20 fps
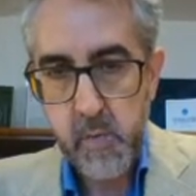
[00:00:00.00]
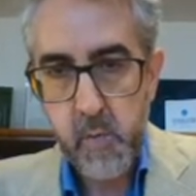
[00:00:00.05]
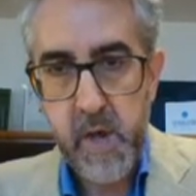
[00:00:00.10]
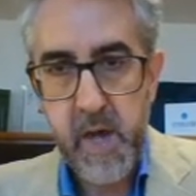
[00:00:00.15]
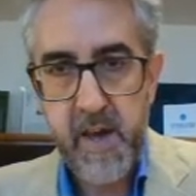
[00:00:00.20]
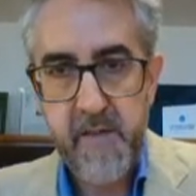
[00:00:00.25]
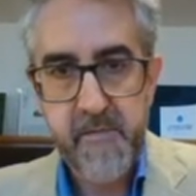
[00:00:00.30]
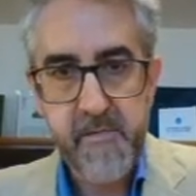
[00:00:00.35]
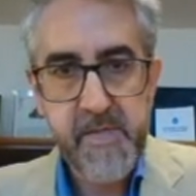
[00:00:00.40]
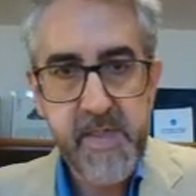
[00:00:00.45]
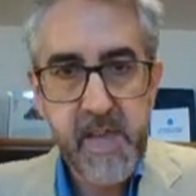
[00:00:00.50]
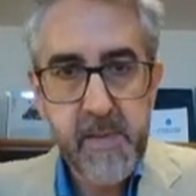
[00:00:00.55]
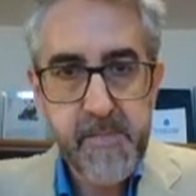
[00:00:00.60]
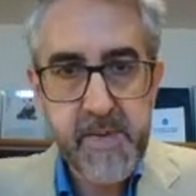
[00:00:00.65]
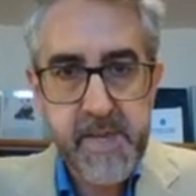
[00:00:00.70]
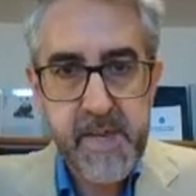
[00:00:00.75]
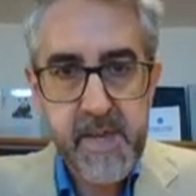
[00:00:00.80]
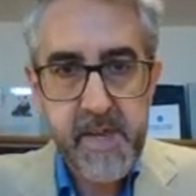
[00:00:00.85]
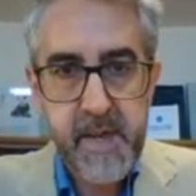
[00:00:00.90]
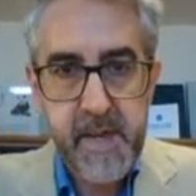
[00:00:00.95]
We have deep
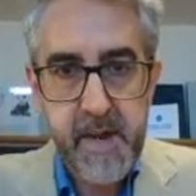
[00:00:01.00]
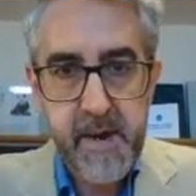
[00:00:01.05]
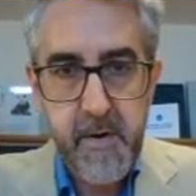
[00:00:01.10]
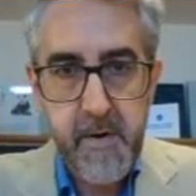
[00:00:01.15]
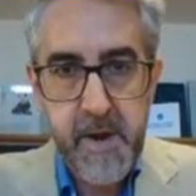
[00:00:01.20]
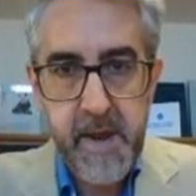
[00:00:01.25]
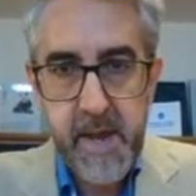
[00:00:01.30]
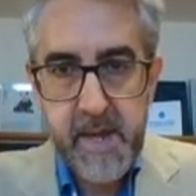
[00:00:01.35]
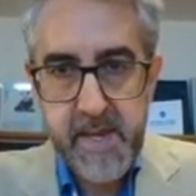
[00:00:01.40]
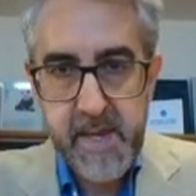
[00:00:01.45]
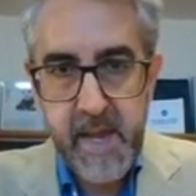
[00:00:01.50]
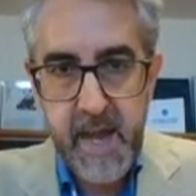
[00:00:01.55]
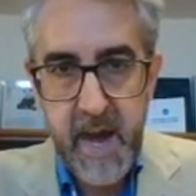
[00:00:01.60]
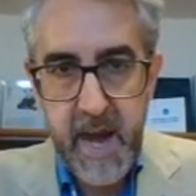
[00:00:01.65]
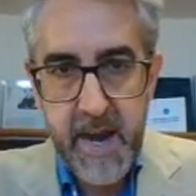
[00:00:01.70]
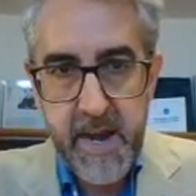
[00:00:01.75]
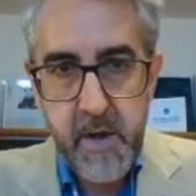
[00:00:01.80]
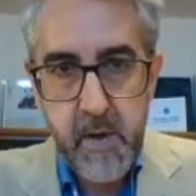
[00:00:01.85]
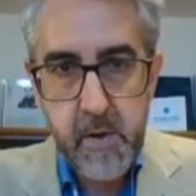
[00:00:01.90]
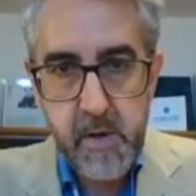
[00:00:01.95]
sea areas,
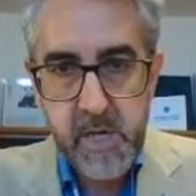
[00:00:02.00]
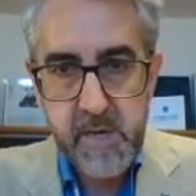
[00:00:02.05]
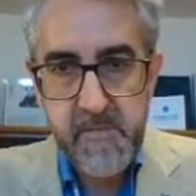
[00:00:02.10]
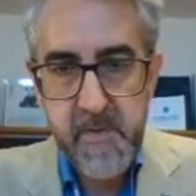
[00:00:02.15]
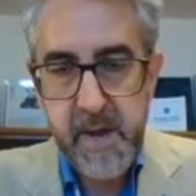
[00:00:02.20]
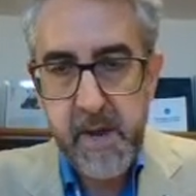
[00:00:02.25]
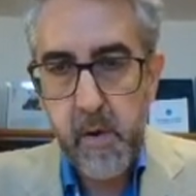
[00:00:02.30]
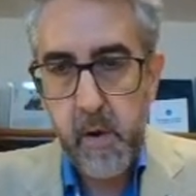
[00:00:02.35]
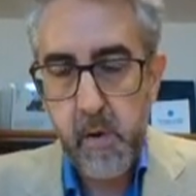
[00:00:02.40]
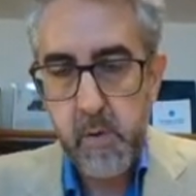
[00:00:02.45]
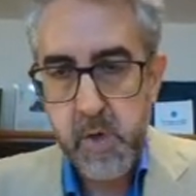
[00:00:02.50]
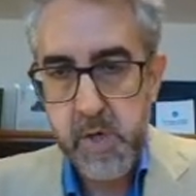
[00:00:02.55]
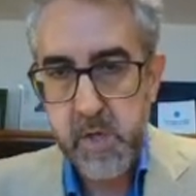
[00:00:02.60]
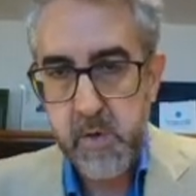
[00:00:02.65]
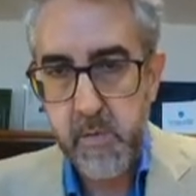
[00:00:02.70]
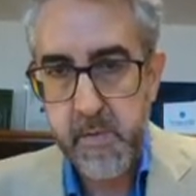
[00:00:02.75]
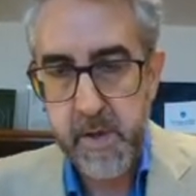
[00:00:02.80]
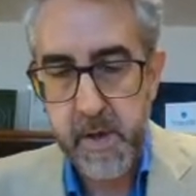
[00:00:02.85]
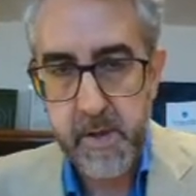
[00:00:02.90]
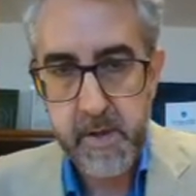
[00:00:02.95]
canyons, very close
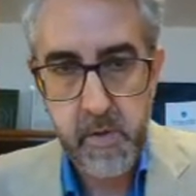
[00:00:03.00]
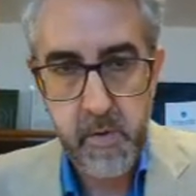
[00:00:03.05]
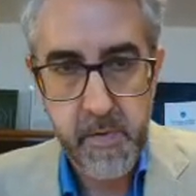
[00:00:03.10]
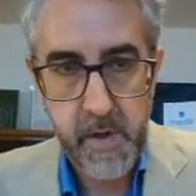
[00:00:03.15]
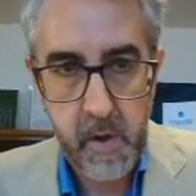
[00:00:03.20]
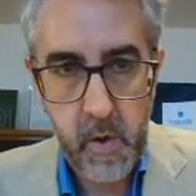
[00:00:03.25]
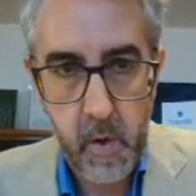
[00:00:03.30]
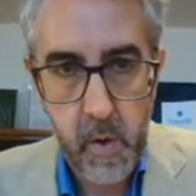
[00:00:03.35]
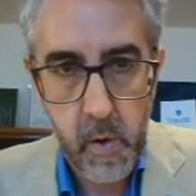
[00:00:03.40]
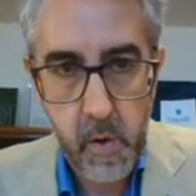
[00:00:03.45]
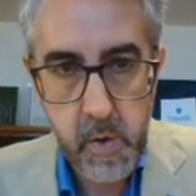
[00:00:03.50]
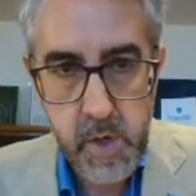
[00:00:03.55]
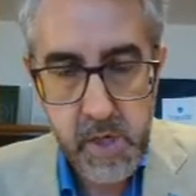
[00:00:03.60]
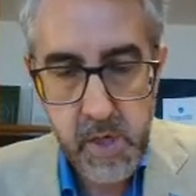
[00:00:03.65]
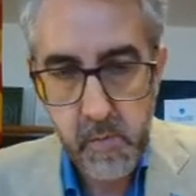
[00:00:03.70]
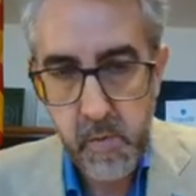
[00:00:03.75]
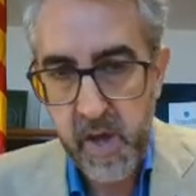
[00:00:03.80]
to the to the coast.